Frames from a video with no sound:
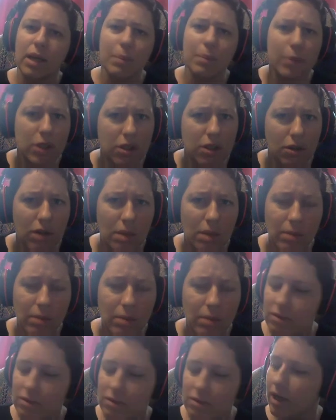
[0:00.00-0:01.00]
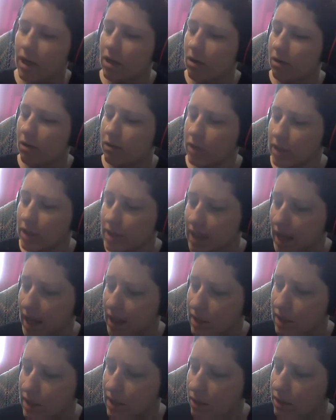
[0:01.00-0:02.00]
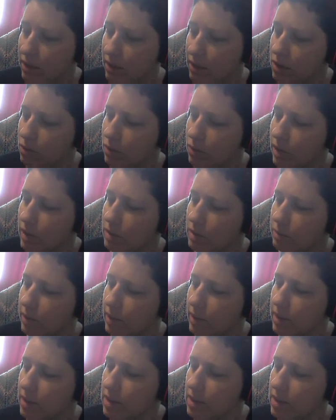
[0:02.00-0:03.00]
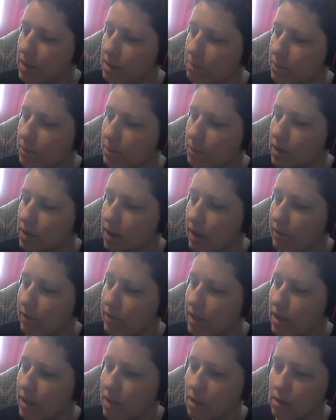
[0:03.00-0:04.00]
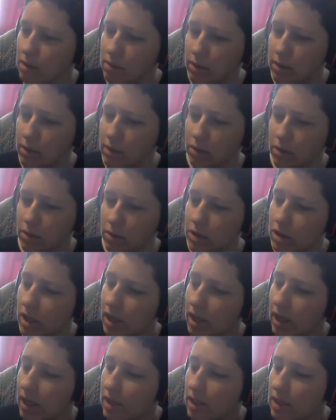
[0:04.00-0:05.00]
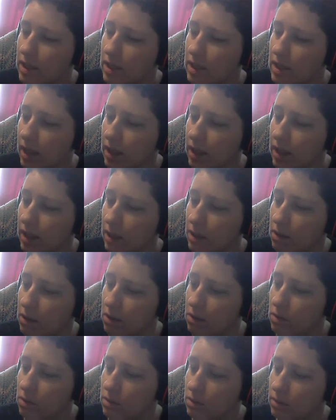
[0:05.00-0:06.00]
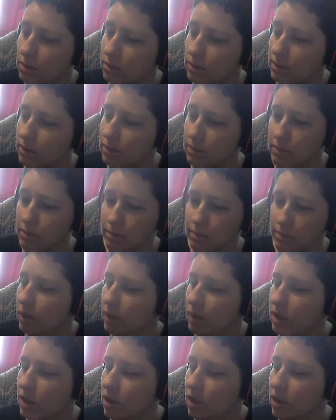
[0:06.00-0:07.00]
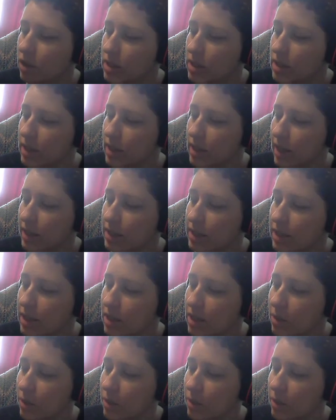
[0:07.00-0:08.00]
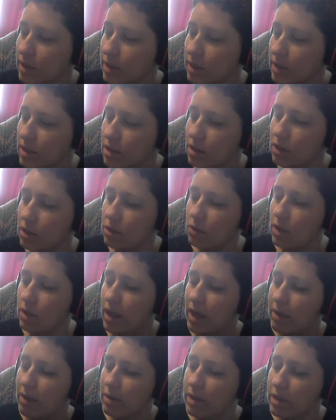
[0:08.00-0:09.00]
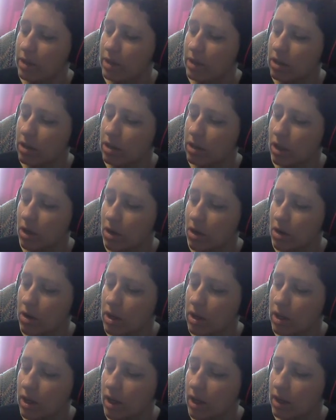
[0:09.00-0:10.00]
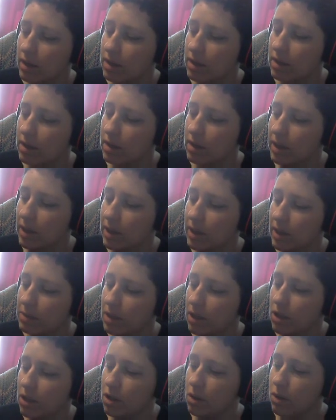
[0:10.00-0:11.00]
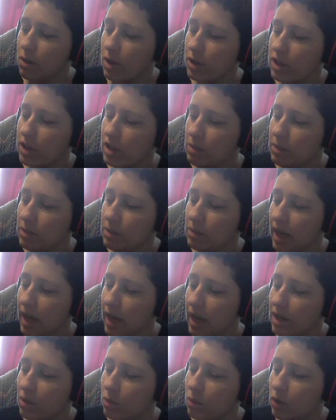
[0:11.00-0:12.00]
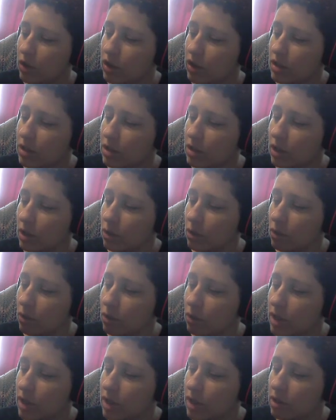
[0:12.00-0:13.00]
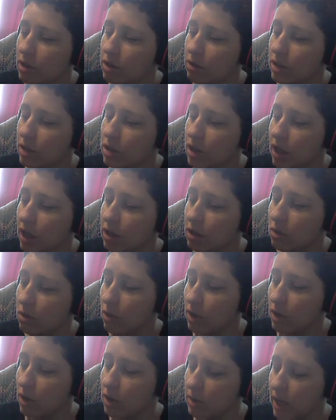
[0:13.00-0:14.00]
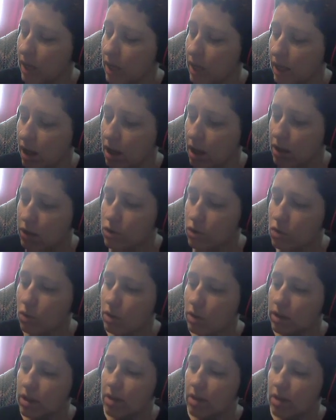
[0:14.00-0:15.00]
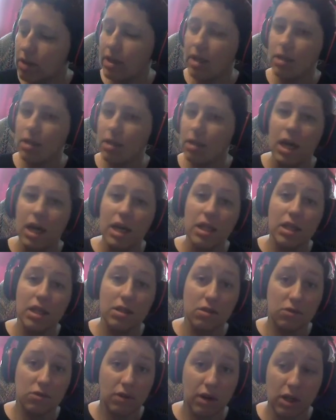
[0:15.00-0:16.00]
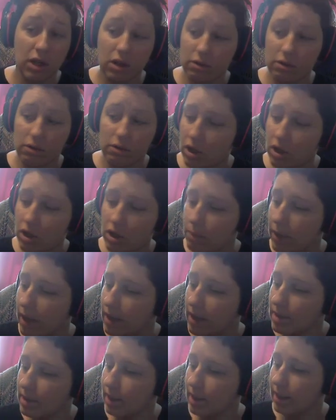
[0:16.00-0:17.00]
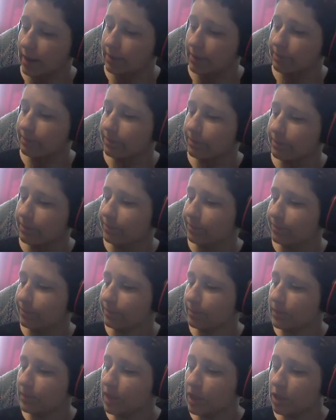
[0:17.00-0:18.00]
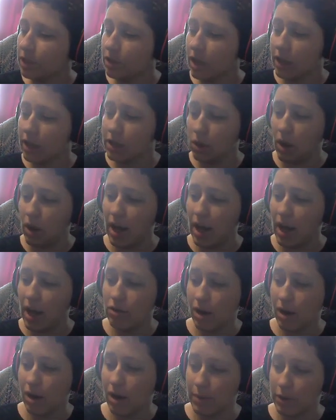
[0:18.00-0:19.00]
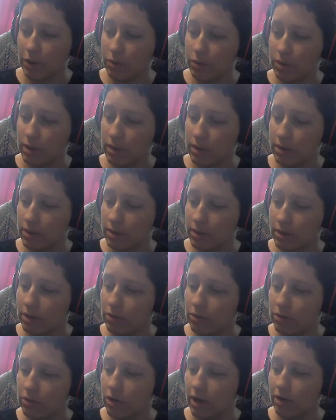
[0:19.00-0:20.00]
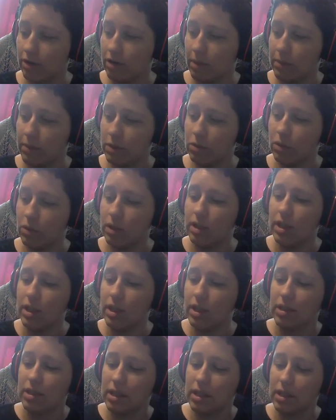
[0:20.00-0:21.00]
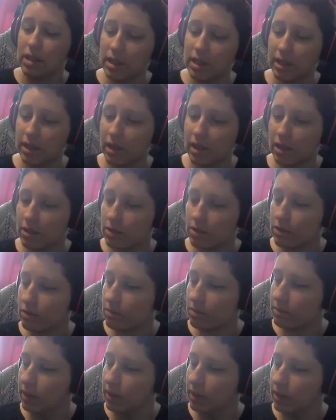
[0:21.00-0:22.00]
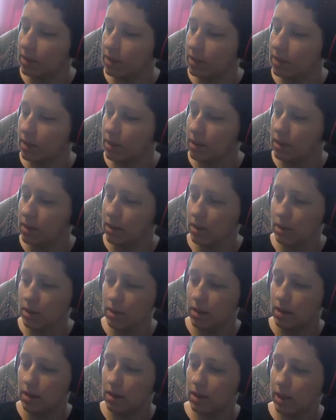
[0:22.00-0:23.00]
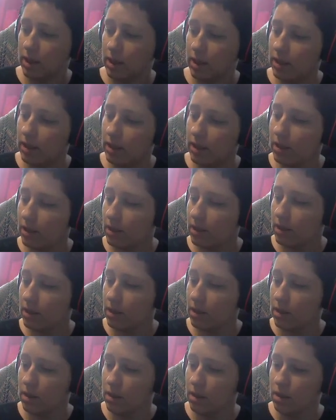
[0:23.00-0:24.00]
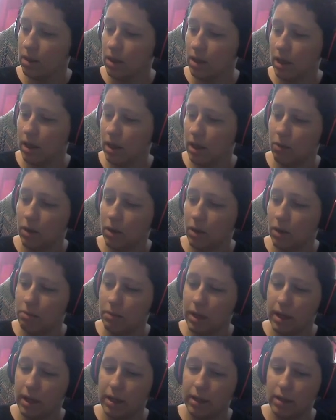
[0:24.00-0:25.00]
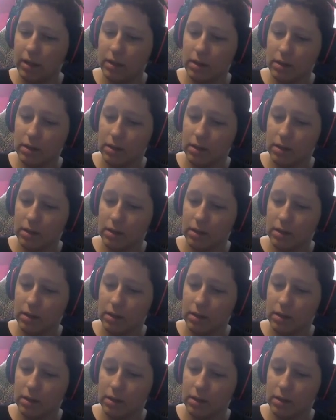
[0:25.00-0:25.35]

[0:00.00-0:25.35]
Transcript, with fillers: episode, I believe, where I go over exactly how all this works, but the simple stuff here, red, orange, yellow, we can just select here where it says new and the current color becomes a new RGBA, which is new. Then you can change new RGBA to all sorts of things. This is very good for compositing. You can also eyedropper tool, use your eyedropper tool to select colors from places like I want my